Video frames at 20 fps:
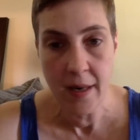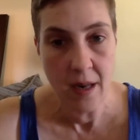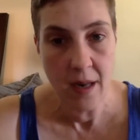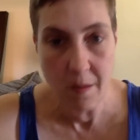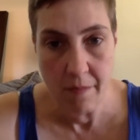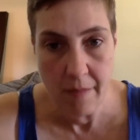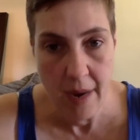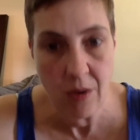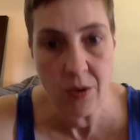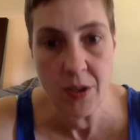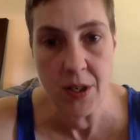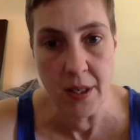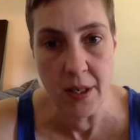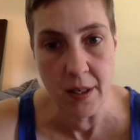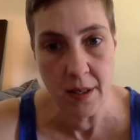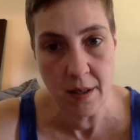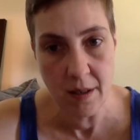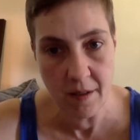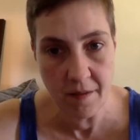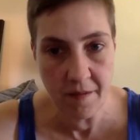A mountain
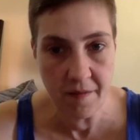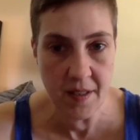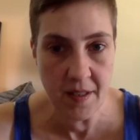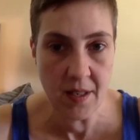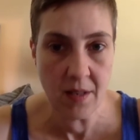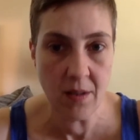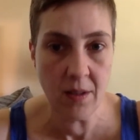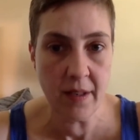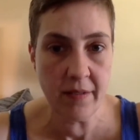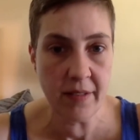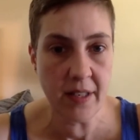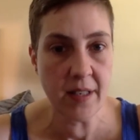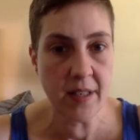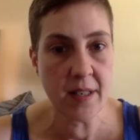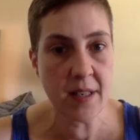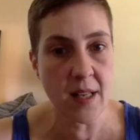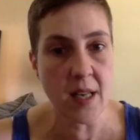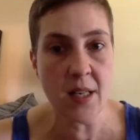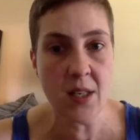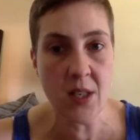of physical evidence
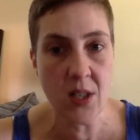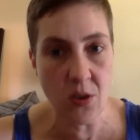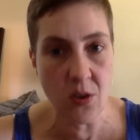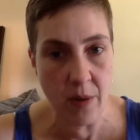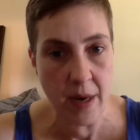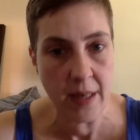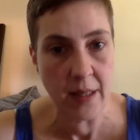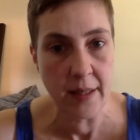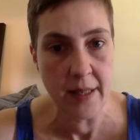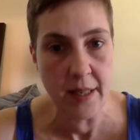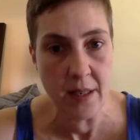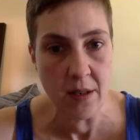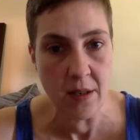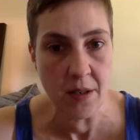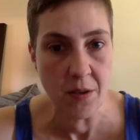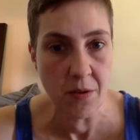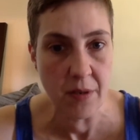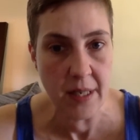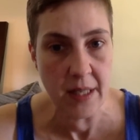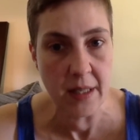that directly
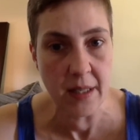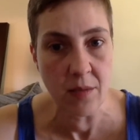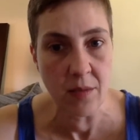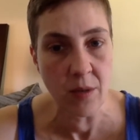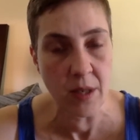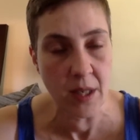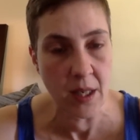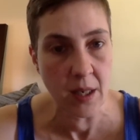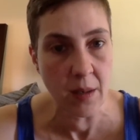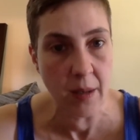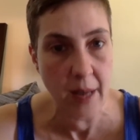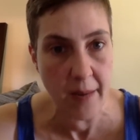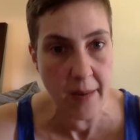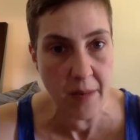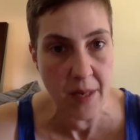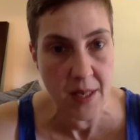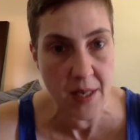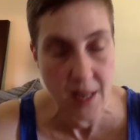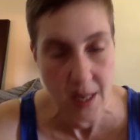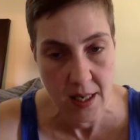contradicted what the
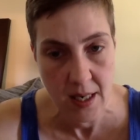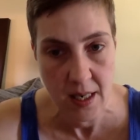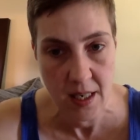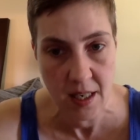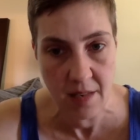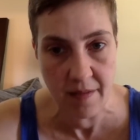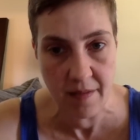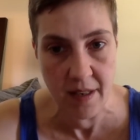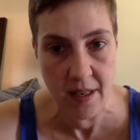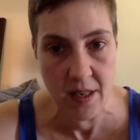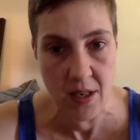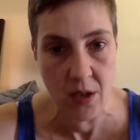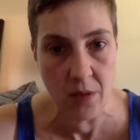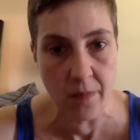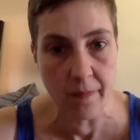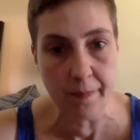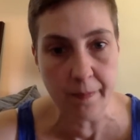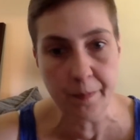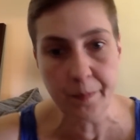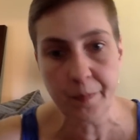claimants had testified to.
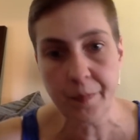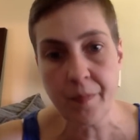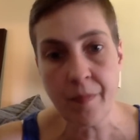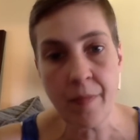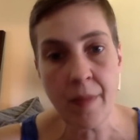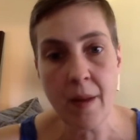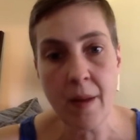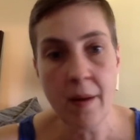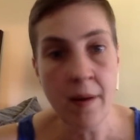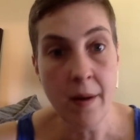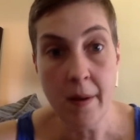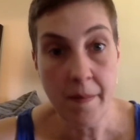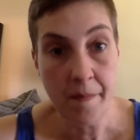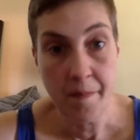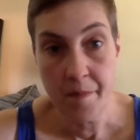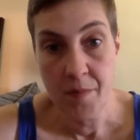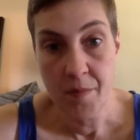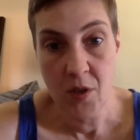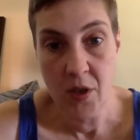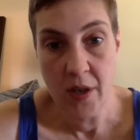
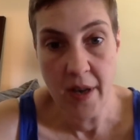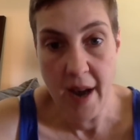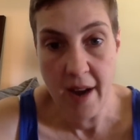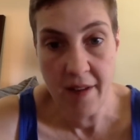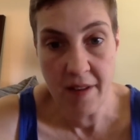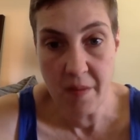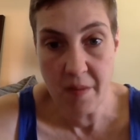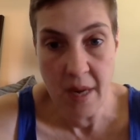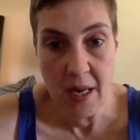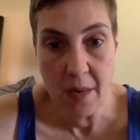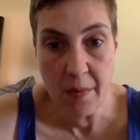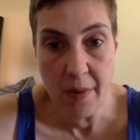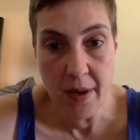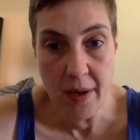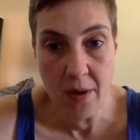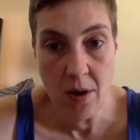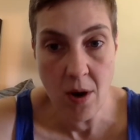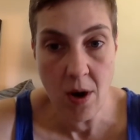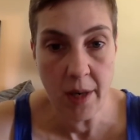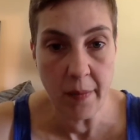She didn't have to make a
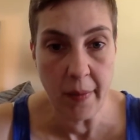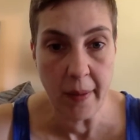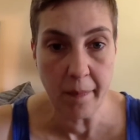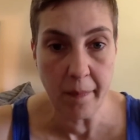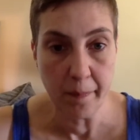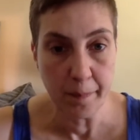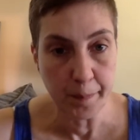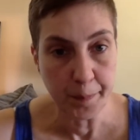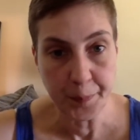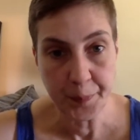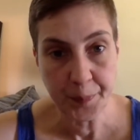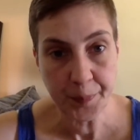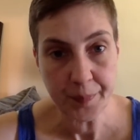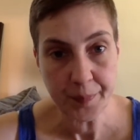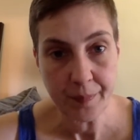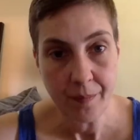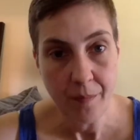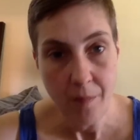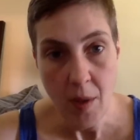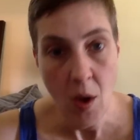better argument.
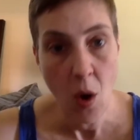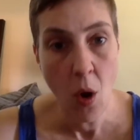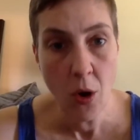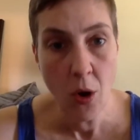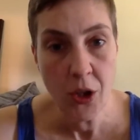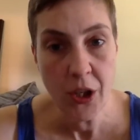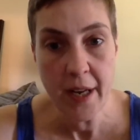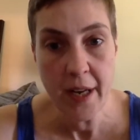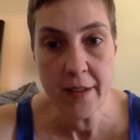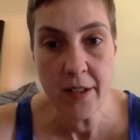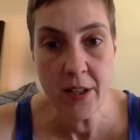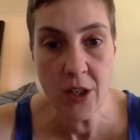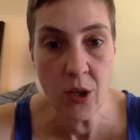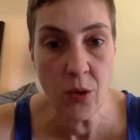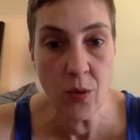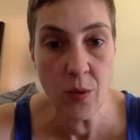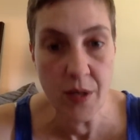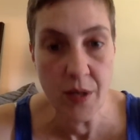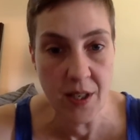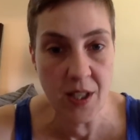All she had to do
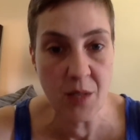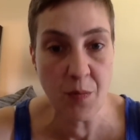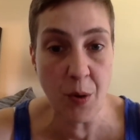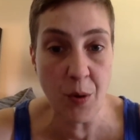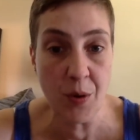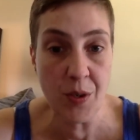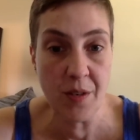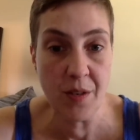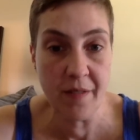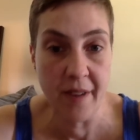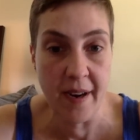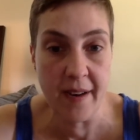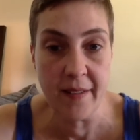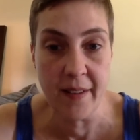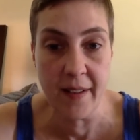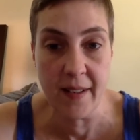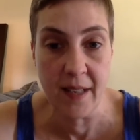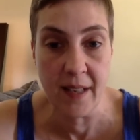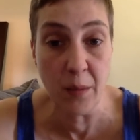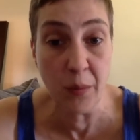was expose the fact
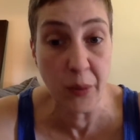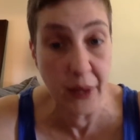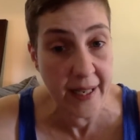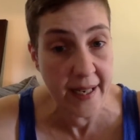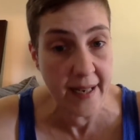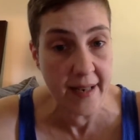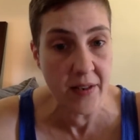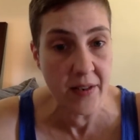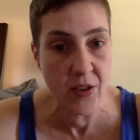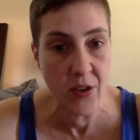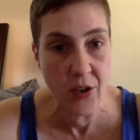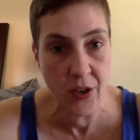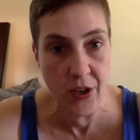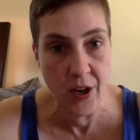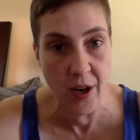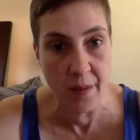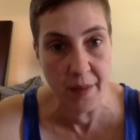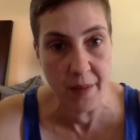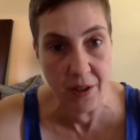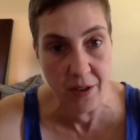that the complainants could
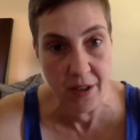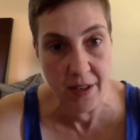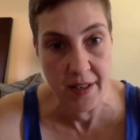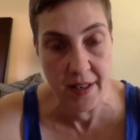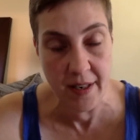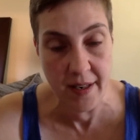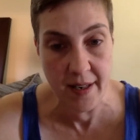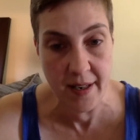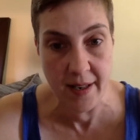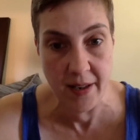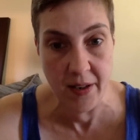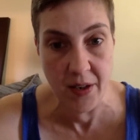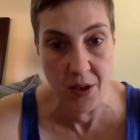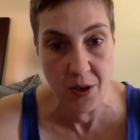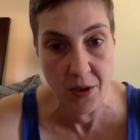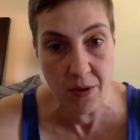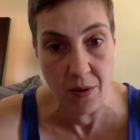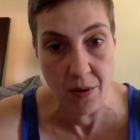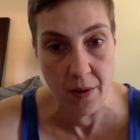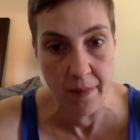not be trusted to tell the
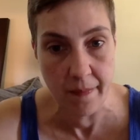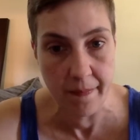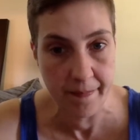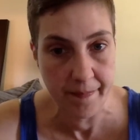truth.